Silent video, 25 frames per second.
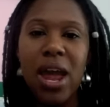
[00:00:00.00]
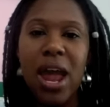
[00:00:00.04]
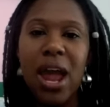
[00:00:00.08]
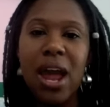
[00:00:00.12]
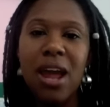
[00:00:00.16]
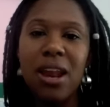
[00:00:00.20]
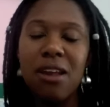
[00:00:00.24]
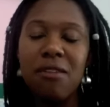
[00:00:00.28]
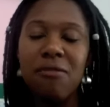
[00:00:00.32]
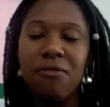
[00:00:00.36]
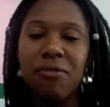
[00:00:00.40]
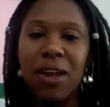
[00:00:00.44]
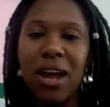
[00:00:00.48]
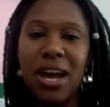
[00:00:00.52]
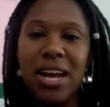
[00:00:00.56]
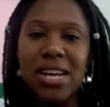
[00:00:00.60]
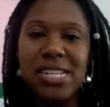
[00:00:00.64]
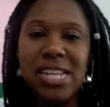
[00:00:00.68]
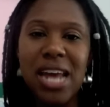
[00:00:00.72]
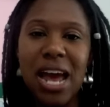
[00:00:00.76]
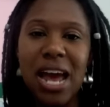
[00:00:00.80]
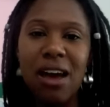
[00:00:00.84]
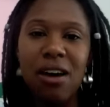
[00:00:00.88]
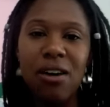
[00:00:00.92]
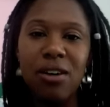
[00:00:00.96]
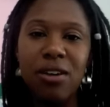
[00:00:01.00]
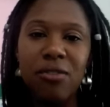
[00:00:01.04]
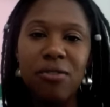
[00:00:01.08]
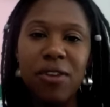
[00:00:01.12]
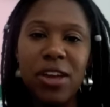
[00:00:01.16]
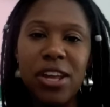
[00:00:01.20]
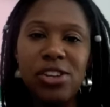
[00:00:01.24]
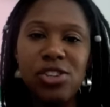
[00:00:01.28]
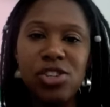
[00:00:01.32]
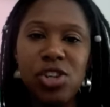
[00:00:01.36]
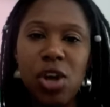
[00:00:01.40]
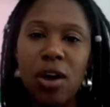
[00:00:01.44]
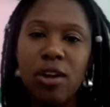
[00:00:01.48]
and he flies out of
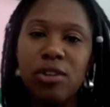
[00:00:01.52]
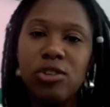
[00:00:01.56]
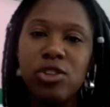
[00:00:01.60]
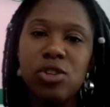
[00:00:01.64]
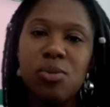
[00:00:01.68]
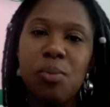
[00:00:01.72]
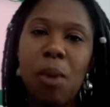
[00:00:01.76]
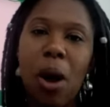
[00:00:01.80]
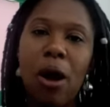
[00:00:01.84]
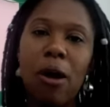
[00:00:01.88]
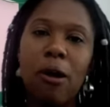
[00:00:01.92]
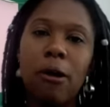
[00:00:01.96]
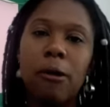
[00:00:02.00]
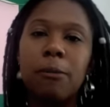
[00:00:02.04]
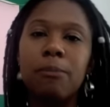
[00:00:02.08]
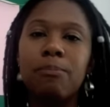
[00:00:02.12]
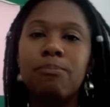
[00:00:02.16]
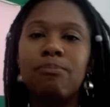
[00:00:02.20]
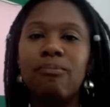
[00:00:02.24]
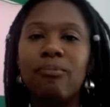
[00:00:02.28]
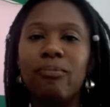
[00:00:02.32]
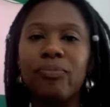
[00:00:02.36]
Incheon tomorrow.